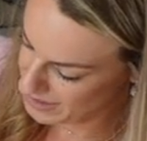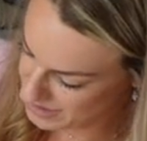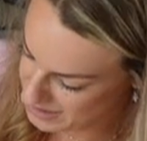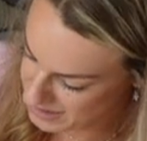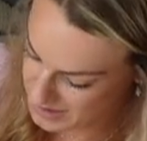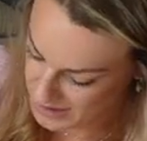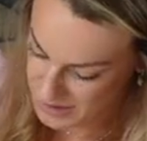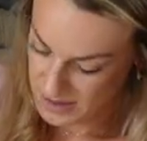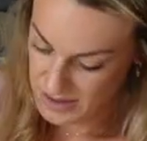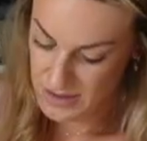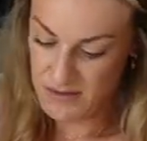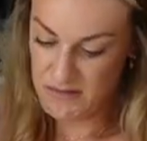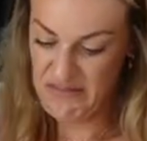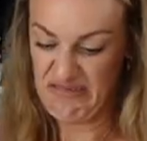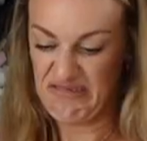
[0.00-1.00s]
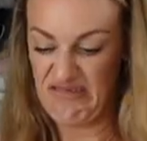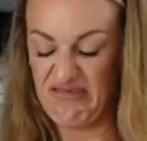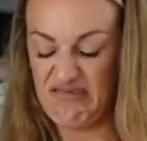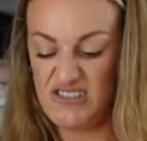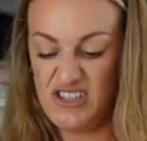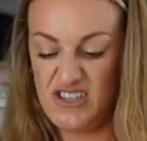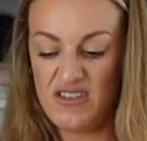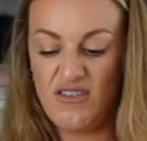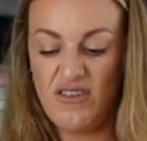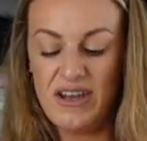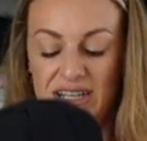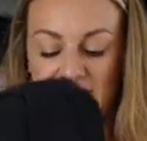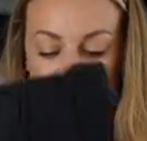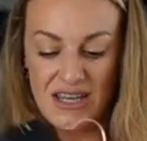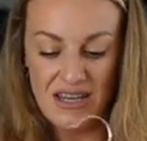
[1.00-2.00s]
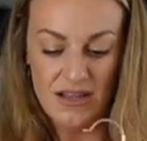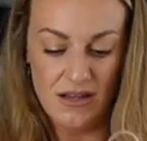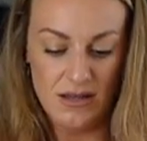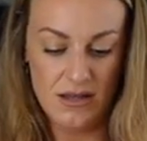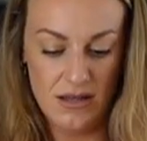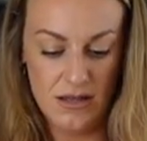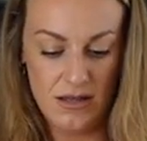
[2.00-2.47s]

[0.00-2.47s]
which is not ideal.